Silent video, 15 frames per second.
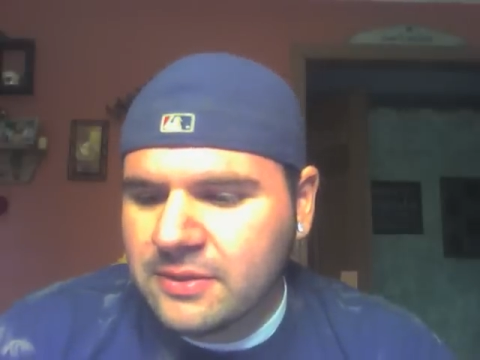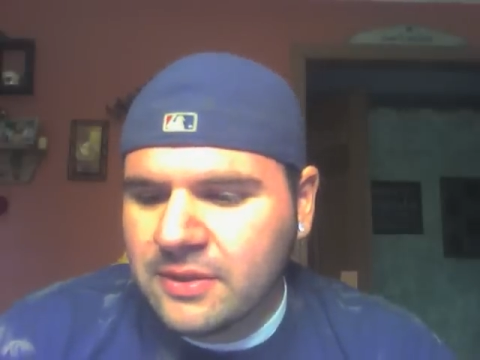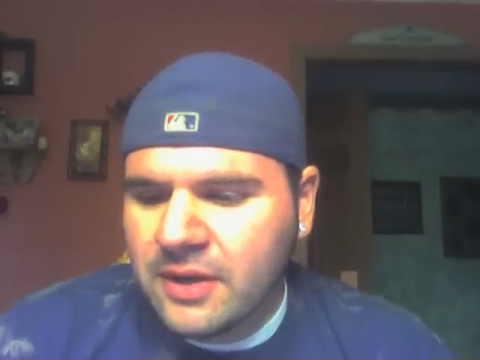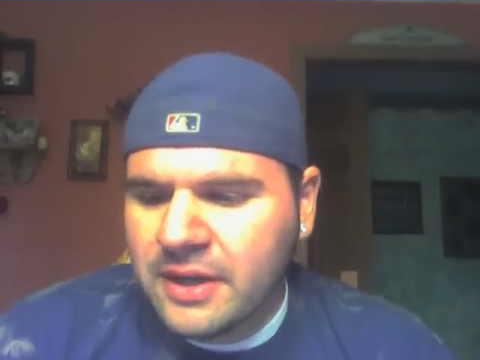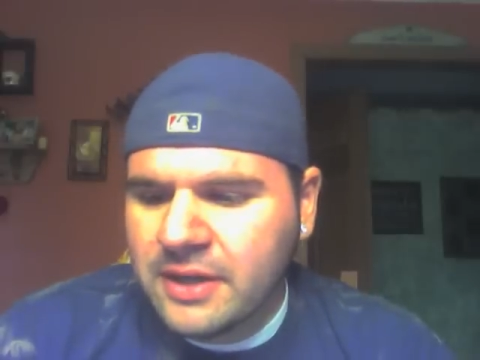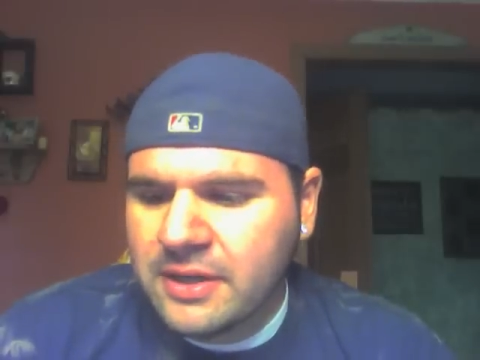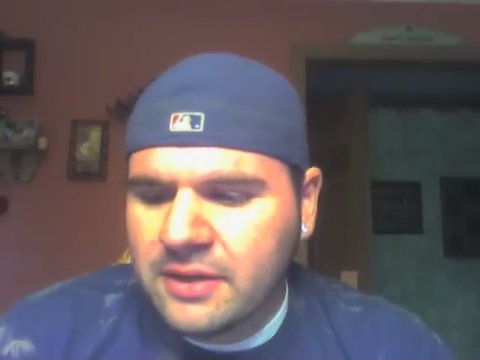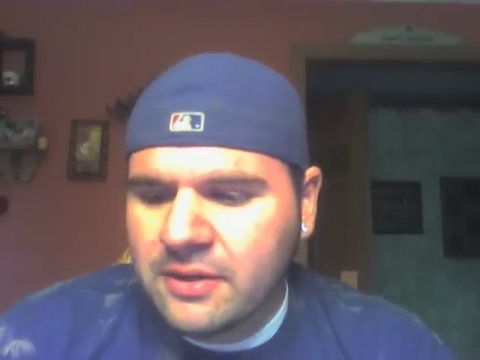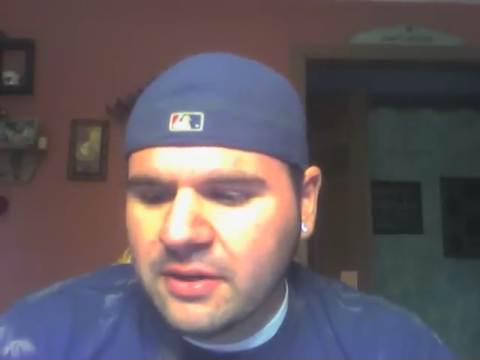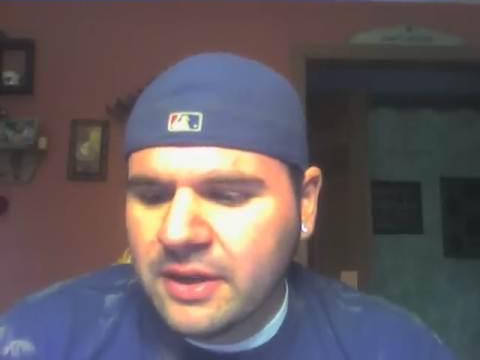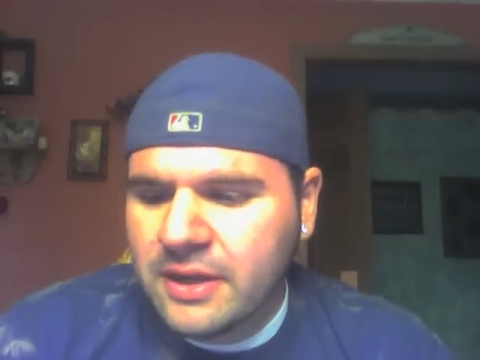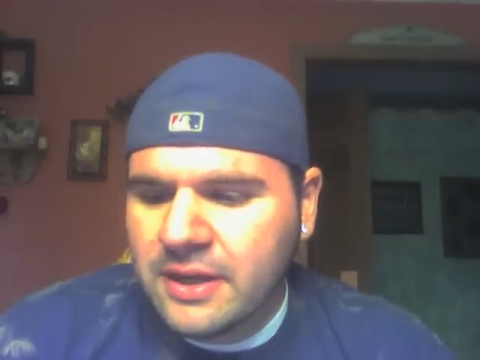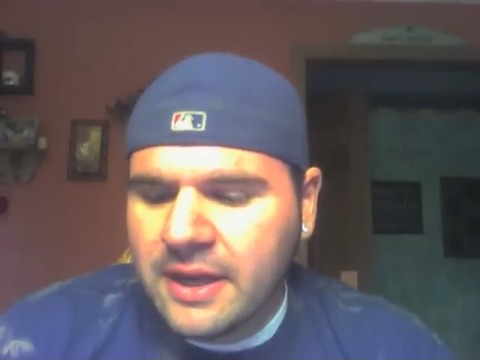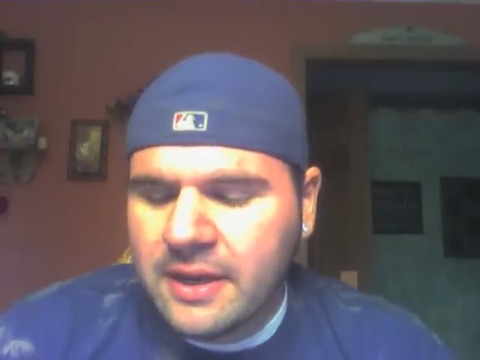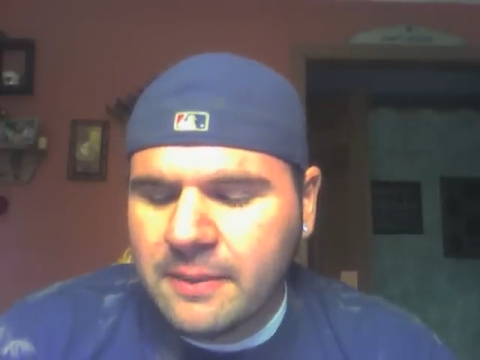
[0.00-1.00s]
night in
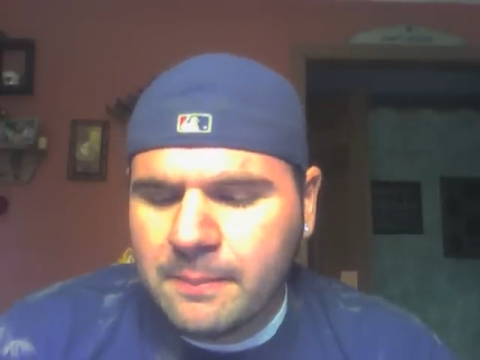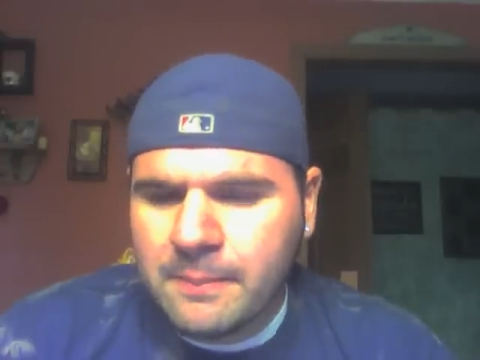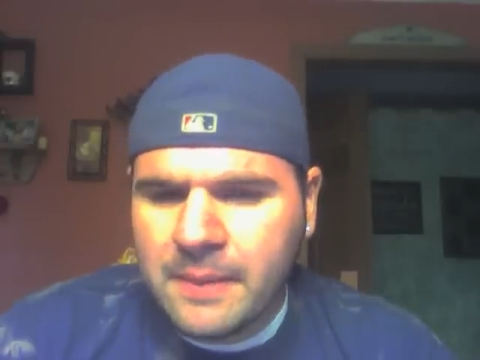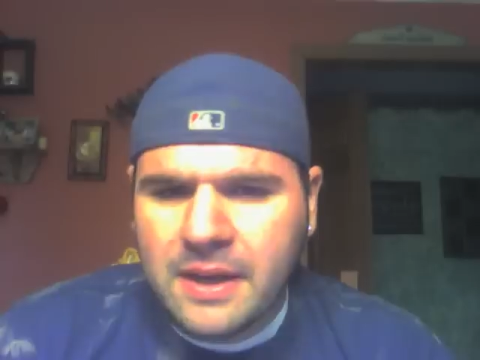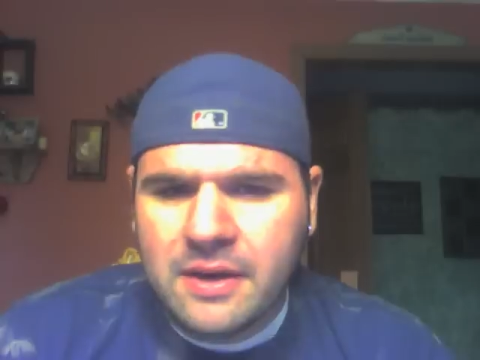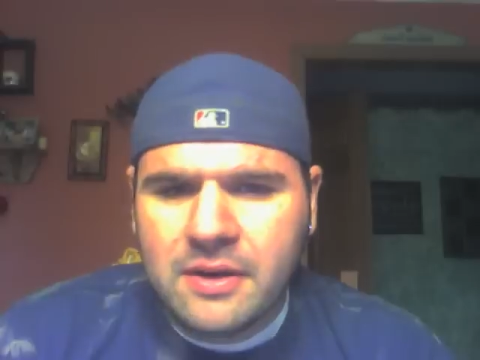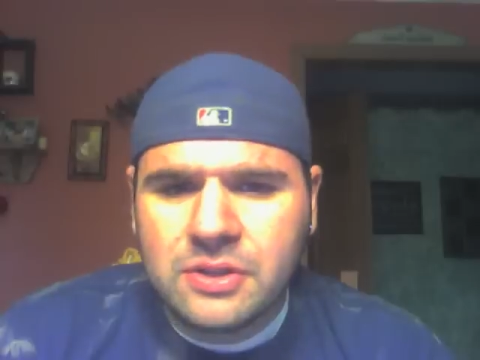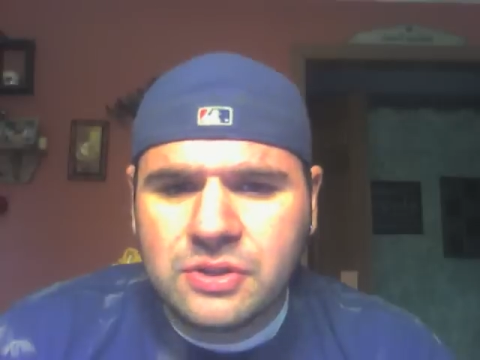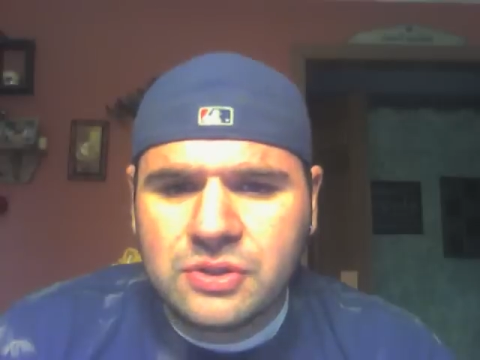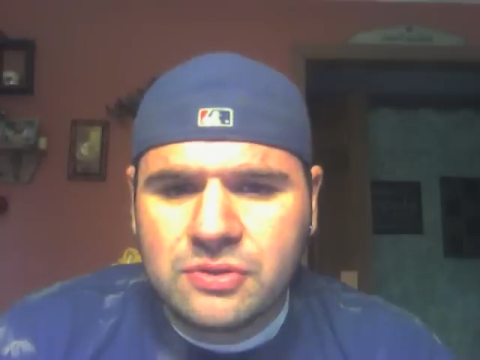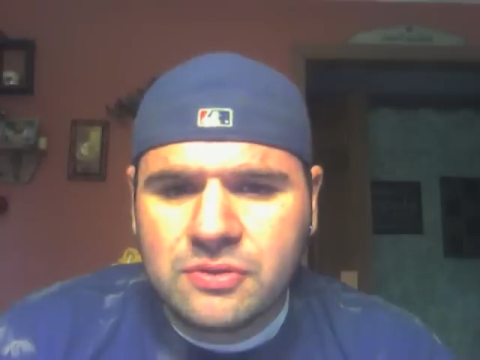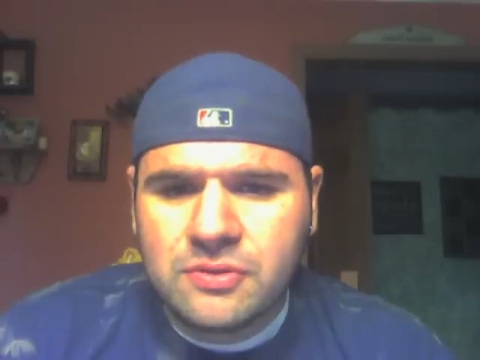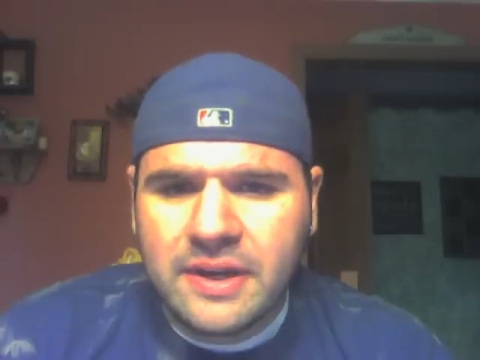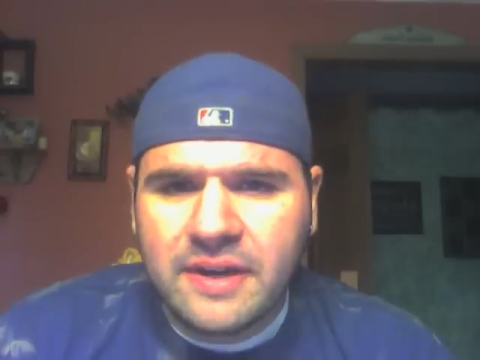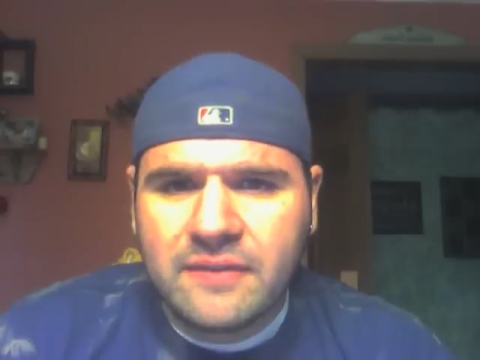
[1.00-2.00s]
like May or
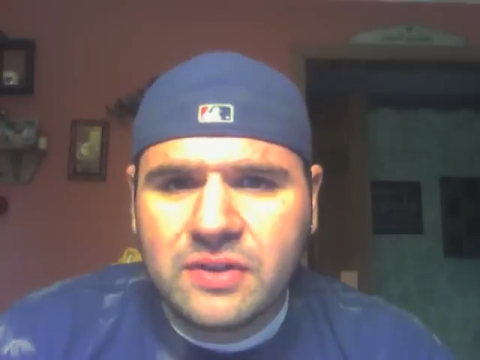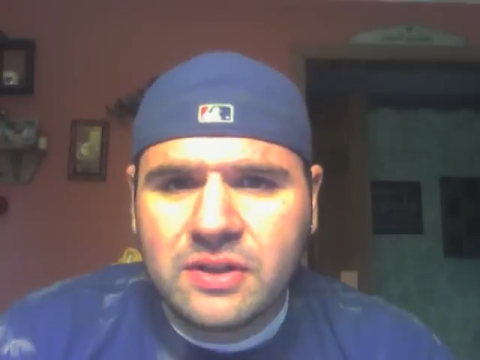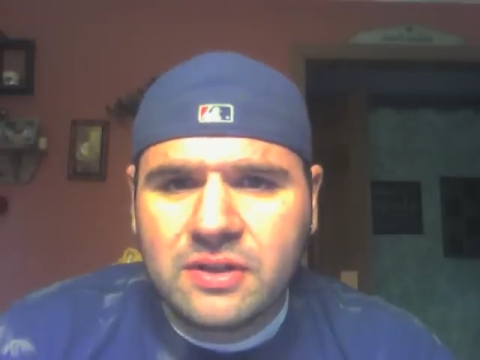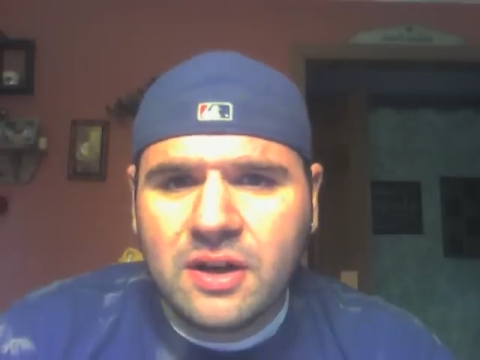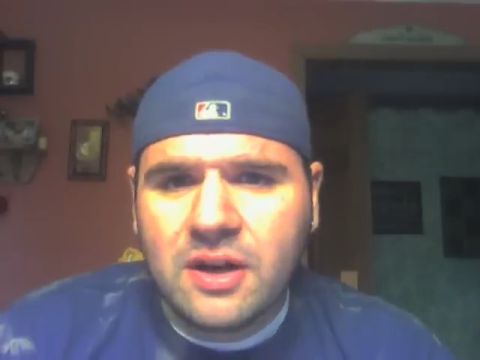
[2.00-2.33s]
June after